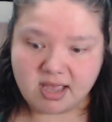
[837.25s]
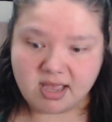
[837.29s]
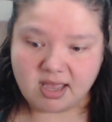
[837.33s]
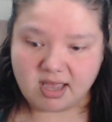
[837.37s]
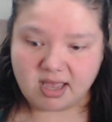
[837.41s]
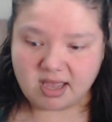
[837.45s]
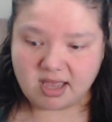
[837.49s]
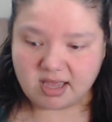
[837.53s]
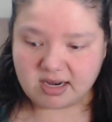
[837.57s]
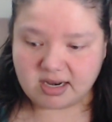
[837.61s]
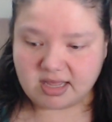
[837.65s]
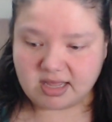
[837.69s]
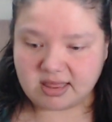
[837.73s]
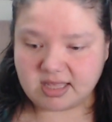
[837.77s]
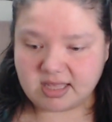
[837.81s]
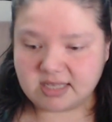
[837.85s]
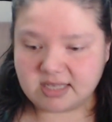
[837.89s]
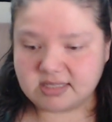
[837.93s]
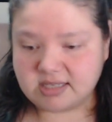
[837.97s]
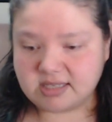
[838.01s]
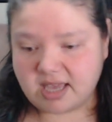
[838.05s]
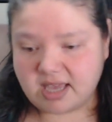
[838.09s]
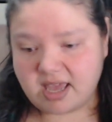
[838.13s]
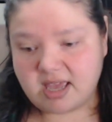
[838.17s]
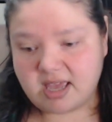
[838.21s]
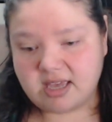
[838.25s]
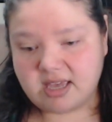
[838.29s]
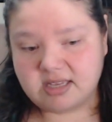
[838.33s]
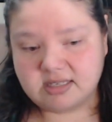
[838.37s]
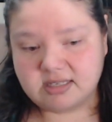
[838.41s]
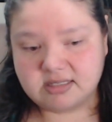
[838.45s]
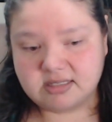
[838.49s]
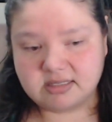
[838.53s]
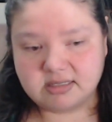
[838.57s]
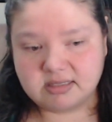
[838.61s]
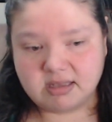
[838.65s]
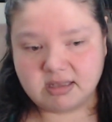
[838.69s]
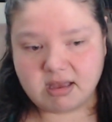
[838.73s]
And in this
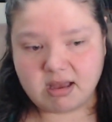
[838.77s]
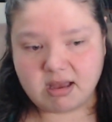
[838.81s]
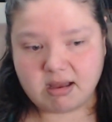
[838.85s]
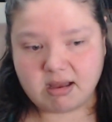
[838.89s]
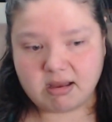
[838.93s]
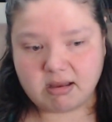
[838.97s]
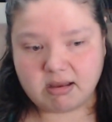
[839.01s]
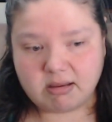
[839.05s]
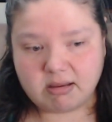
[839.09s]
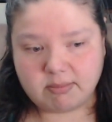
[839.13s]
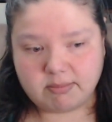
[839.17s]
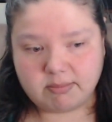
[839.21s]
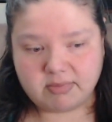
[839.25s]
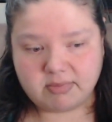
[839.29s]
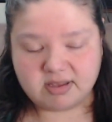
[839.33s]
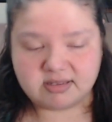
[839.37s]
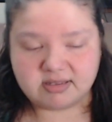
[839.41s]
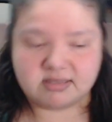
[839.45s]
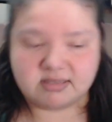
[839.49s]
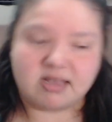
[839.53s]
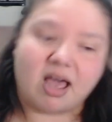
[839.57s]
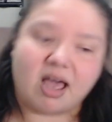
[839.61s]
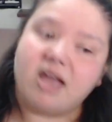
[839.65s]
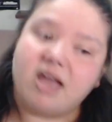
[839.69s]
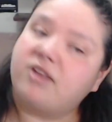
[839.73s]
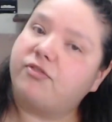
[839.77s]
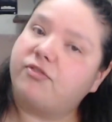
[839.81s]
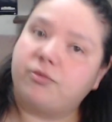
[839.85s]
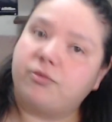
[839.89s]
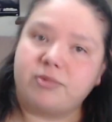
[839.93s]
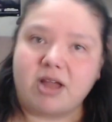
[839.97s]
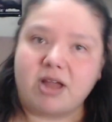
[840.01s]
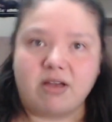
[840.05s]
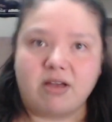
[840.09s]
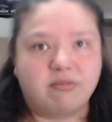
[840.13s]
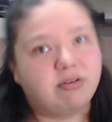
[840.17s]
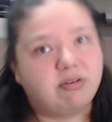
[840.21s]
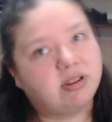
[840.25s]
case, aside from
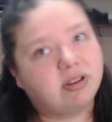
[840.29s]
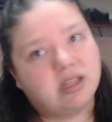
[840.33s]
not feeling